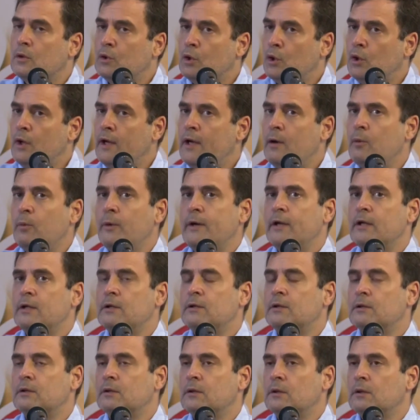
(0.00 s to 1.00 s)
Today
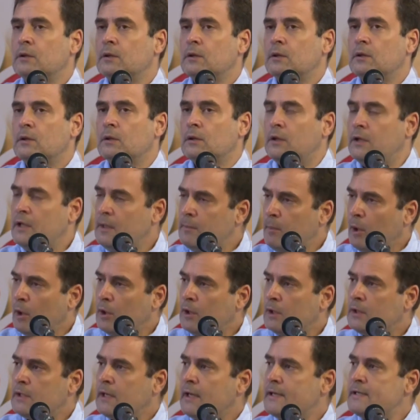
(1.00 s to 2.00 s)
with
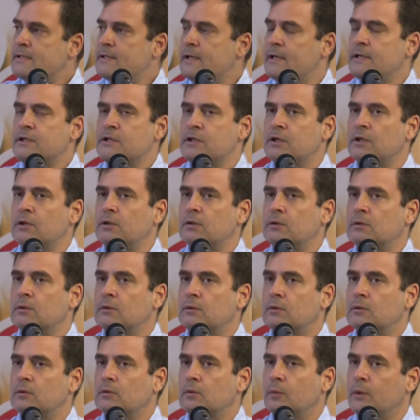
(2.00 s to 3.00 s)
demonetization,
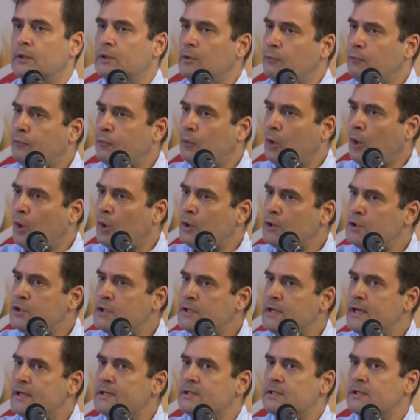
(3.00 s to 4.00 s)
with a flawed
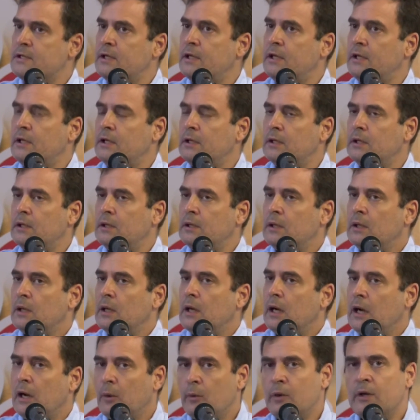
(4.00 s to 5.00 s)
GST,
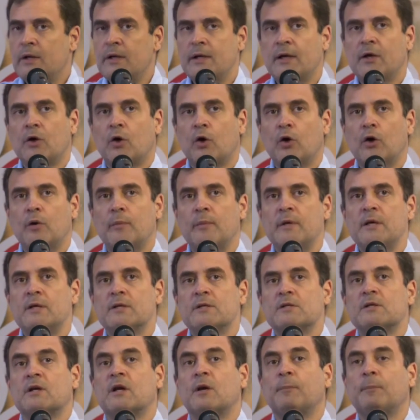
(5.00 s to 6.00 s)
our economy
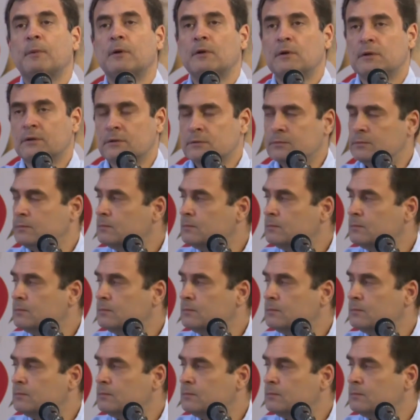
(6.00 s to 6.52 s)
is crippled.